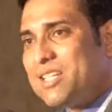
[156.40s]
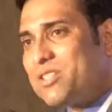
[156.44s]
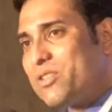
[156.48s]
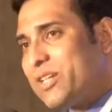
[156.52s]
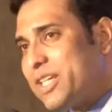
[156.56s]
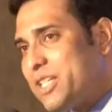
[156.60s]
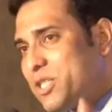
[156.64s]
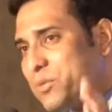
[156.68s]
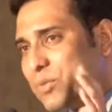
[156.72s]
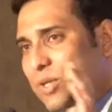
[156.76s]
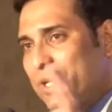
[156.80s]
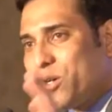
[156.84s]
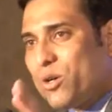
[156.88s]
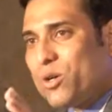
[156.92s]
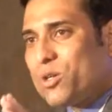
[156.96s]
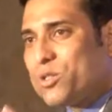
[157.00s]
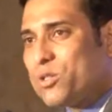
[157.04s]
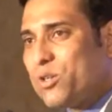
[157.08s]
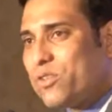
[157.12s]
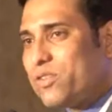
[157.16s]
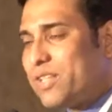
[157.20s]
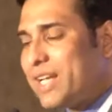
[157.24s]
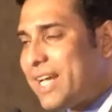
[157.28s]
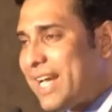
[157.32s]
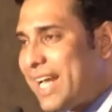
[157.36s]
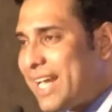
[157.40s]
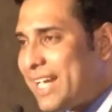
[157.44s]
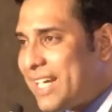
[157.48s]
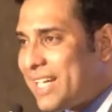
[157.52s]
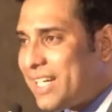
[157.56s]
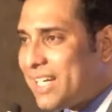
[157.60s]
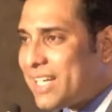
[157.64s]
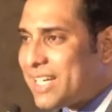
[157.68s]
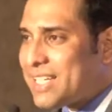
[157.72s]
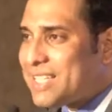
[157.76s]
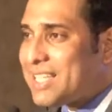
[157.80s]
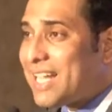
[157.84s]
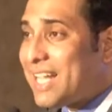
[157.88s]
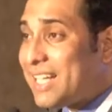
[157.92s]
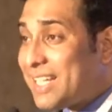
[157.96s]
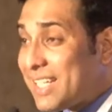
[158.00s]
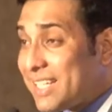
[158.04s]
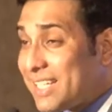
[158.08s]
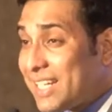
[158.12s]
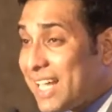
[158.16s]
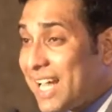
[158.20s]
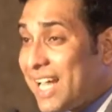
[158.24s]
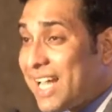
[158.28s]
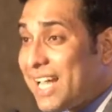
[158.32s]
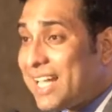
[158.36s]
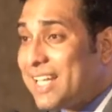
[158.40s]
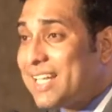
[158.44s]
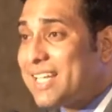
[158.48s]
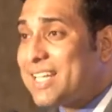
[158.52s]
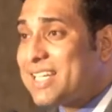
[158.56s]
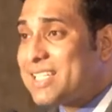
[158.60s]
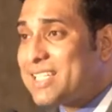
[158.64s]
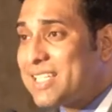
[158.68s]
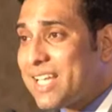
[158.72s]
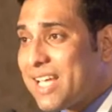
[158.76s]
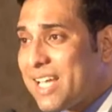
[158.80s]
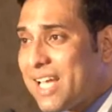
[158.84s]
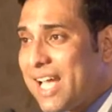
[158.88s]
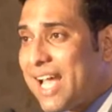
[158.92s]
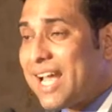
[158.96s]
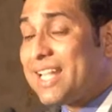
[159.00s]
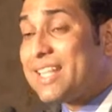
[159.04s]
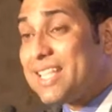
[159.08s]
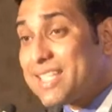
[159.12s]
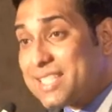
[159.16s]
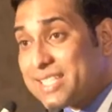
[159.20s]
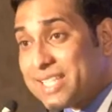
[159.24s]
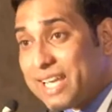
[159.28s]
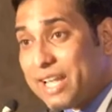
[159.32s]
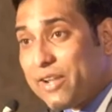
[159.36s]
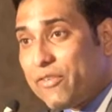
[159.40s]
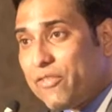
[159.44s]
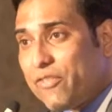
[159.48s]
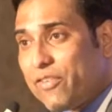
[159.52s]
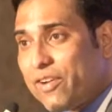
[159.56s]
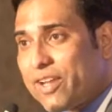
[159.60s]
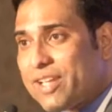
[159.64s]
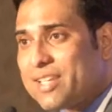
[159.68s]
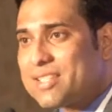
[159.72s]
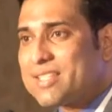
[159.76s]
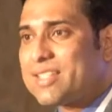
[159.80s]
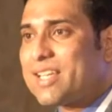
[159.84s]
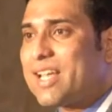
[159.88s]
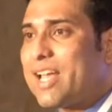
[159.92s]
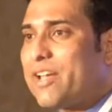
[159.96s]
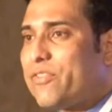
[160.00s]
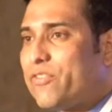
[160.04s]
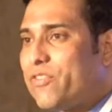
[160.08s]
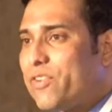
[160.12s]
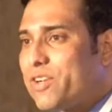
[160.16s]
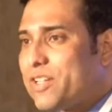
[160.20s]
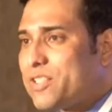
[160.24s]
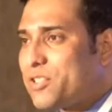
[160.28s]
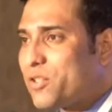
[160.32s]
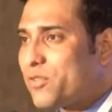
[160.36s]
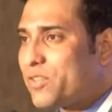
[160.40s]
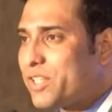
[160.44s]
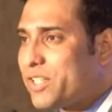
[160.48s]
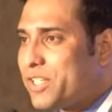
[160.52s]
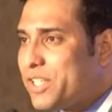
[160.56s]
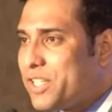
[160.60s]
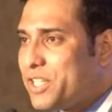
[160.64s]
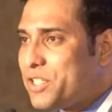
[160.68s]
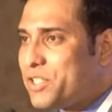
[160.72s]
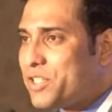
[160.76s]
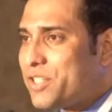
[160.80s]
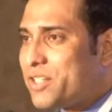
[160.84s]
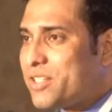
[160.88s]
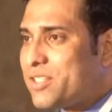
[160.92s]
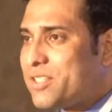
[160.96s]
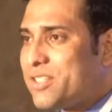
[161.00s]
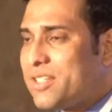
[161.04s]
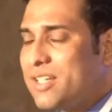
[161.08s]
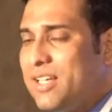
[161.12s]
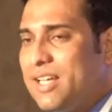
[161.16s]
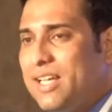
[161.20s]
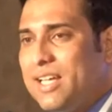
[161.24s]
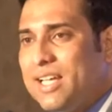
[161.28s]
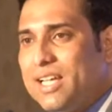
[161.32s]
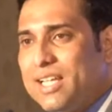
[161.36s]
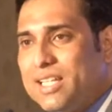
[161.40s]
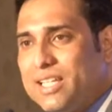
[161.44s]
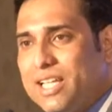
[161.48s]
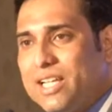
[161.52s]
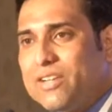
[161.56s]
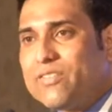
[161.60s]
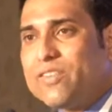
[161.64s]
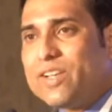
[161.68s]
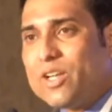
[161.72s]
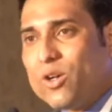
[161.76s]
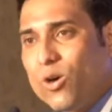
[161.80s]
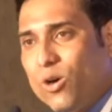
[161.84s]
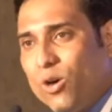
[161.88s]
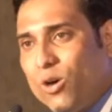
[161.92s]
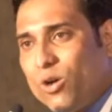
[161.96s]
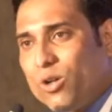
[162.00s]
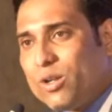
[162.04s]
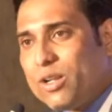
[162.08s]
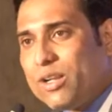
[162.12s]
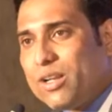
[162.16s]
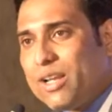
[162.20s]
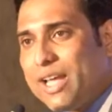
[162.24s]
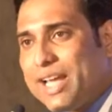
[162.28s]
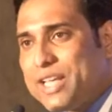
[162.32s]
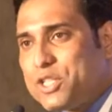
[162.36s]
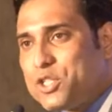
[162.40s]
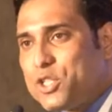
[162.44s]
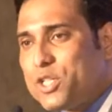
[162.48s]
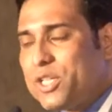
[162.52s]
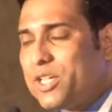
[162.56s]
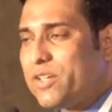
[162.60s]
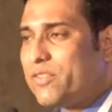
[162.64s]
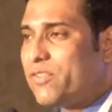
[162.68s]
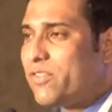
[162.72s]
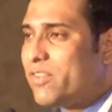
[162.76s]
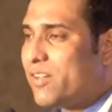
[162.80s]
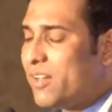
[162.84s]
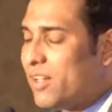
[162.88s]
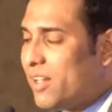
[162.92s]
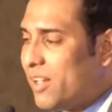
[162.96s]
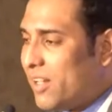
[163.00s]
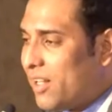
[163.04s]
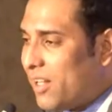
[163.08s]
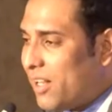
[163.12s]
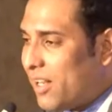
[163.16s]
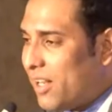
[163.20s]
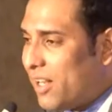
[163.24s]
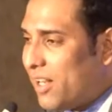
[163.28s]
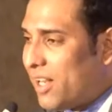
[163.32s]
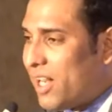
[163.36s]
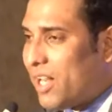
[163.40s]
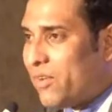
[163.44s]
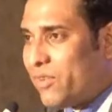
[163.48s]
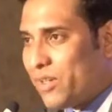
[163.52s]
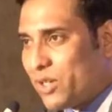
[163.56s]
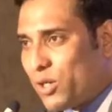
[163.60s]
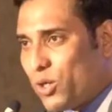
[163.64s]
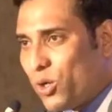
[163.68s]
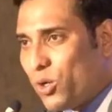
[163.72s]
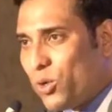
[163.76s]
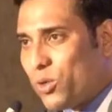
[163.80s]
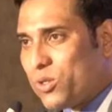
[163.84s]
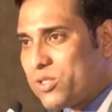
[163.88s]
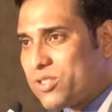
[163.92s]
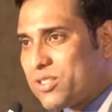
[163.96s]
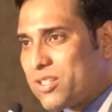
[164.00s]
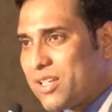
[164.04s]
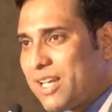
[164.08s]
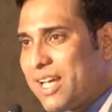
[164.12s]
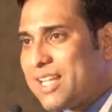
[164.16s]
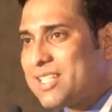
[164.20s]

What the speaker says: So it's because of the endless and the tireless and the selfless efforts of the teachers that we all achieve our goals.